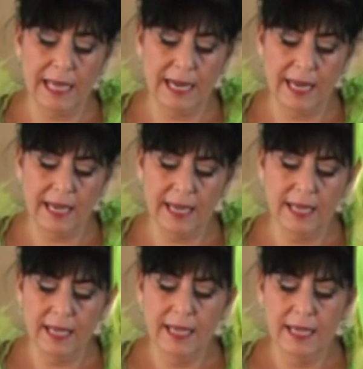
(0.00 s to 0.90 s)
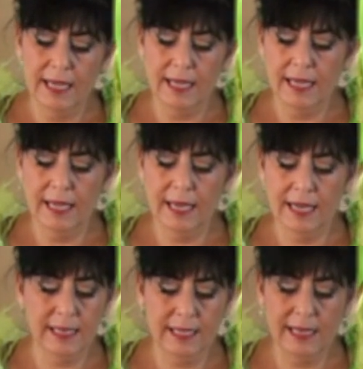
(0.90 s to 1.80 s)
like. Just want to
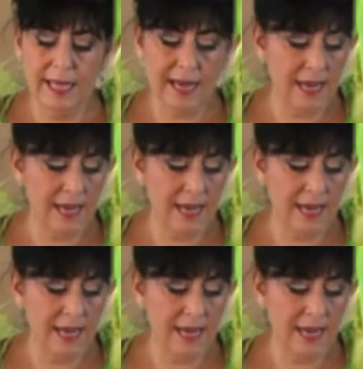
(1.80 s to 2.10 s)
frost our